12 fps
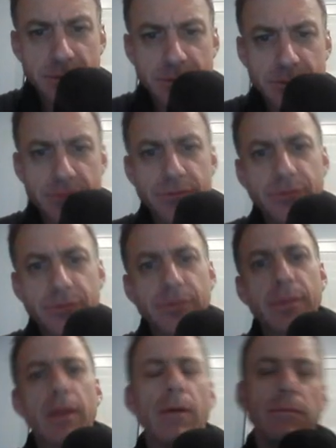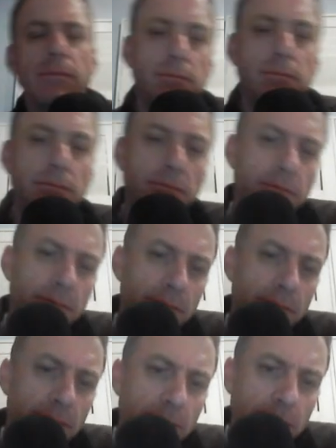
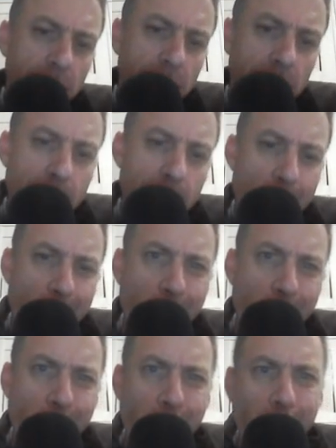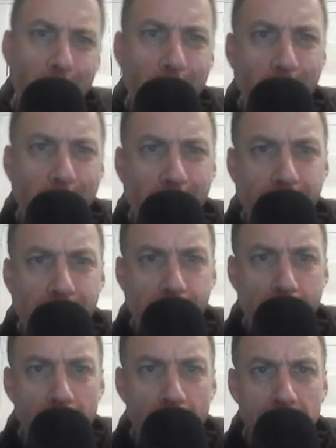
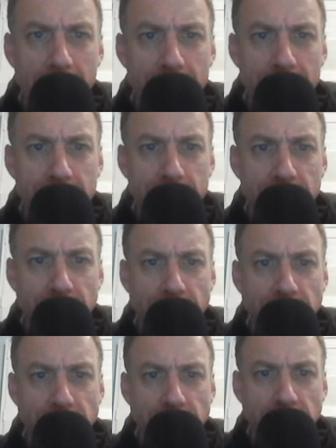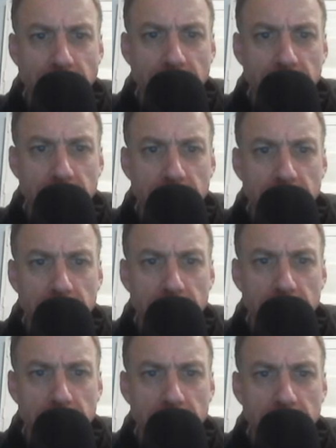
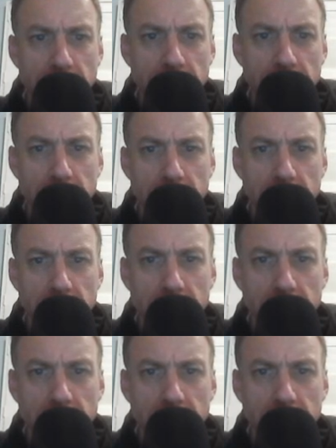(no one is talking)